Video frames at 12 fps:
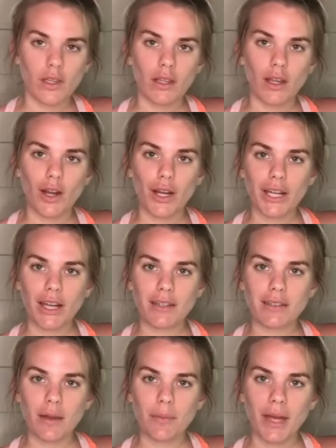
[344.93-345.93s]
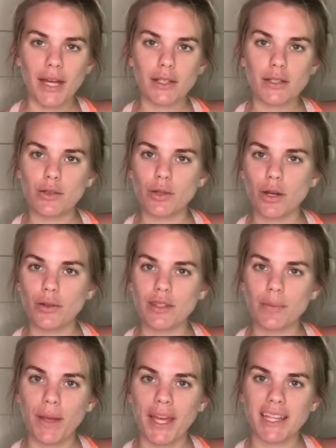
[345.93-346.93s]
Alright guys, I'm back 2 coats
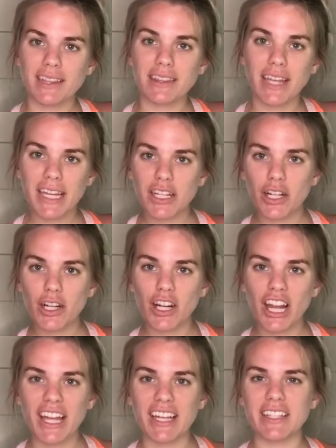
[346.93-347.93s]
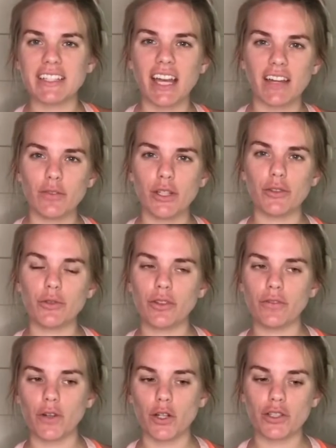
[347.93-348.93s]
of paint later, and halfway through the
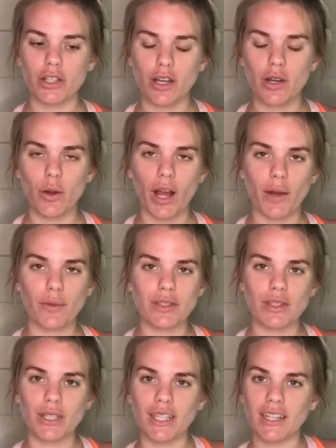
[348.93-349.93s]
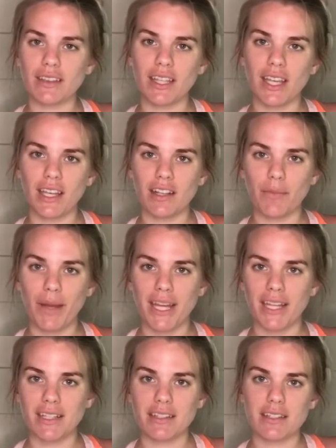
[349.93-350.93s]
first coat, I was looking at the can of
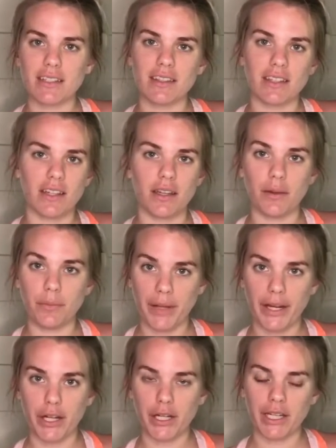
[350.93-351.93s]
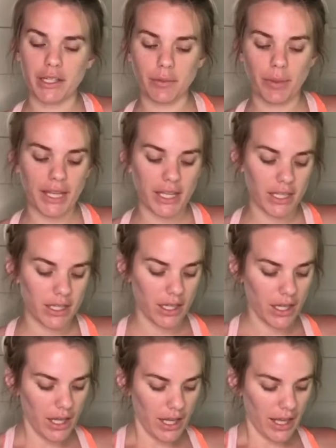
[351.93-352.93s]
paint, the Behr can of paint,
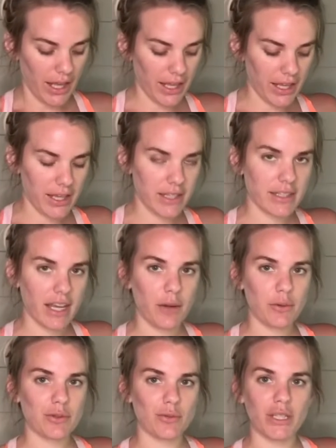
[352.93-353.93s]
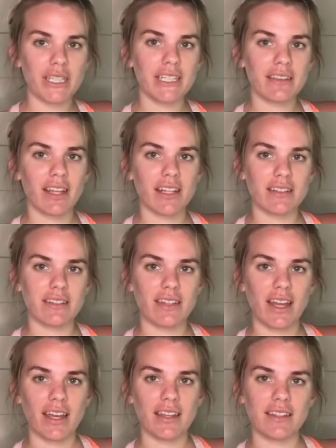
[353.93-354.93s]
and I was reading that it
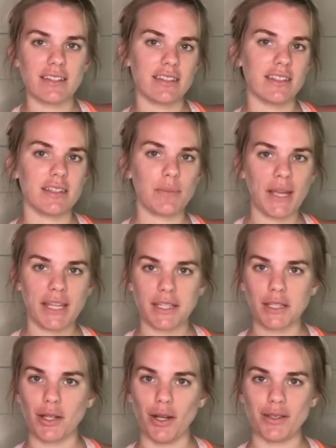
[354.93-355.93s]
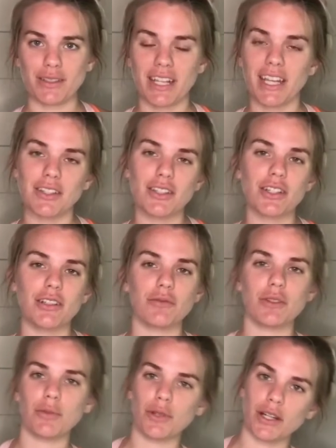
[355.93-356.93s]
says this paint can cause cancer and
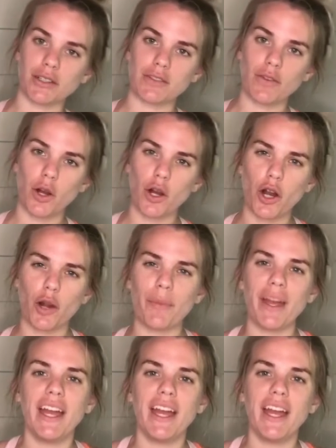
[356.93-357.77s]
reproductive harm.